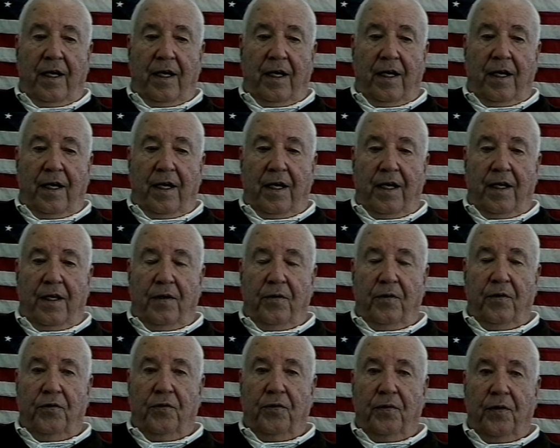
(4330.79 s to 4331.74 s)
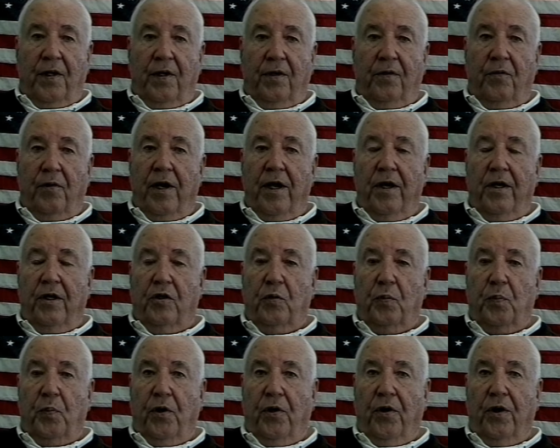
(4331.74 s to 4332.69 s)
I it was a great
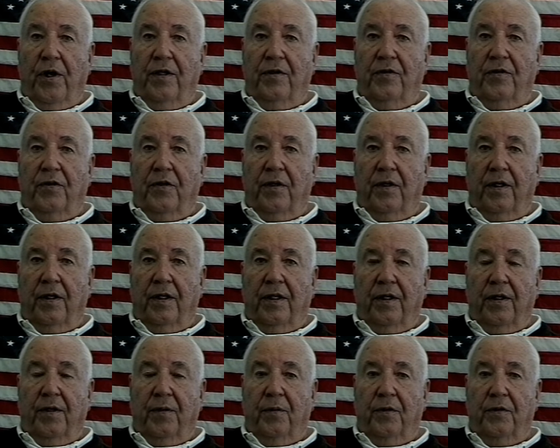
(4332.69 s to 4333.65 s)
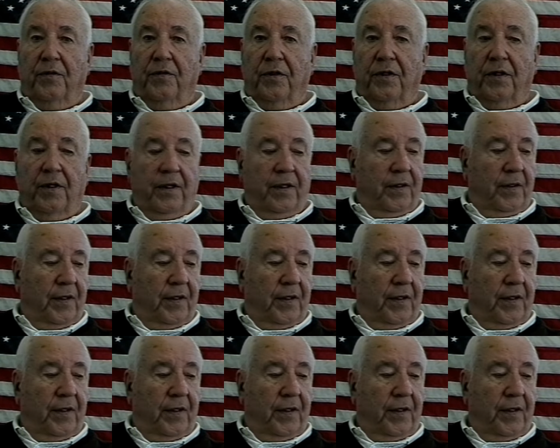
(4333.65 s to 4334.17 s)
experience, and it was uh,